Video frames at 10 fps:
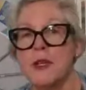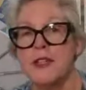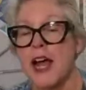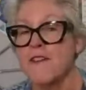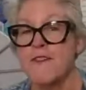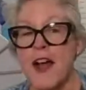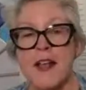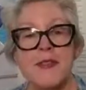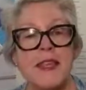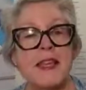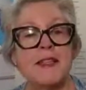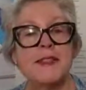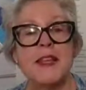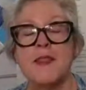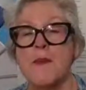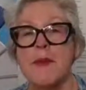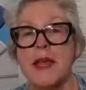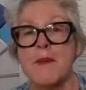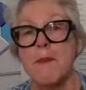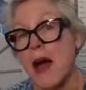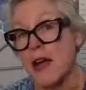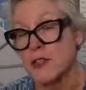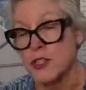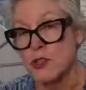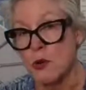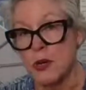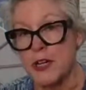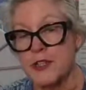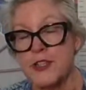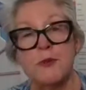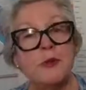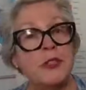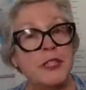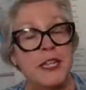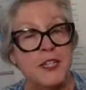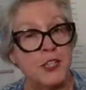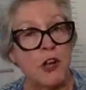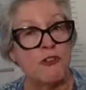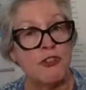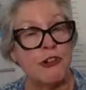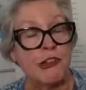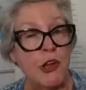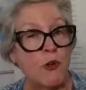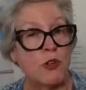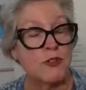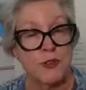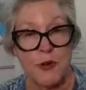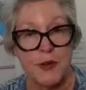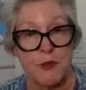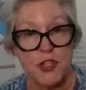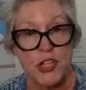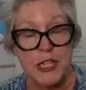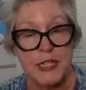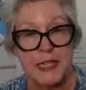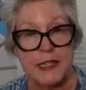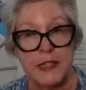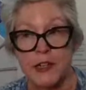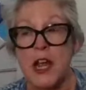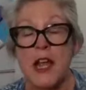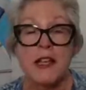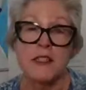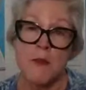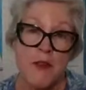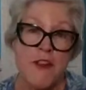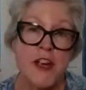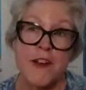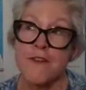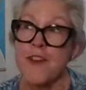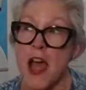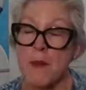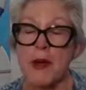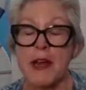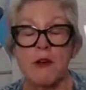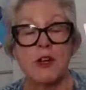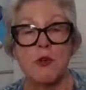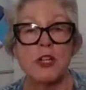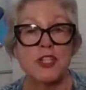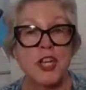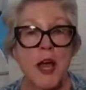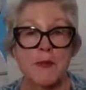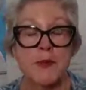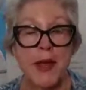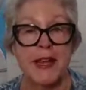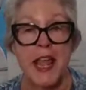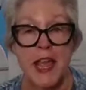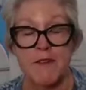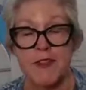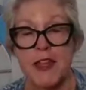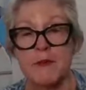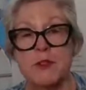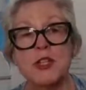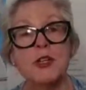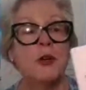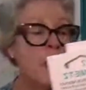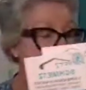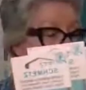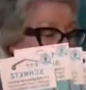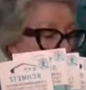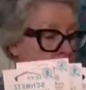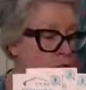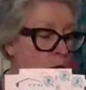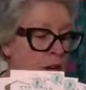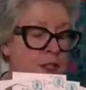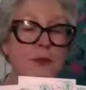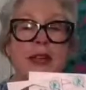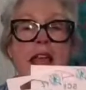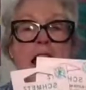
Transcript: will not find these in the big box stores. You will need to go to your local sewing machine dealer. Some of your fabric or quilt shops might have them too. And of course, we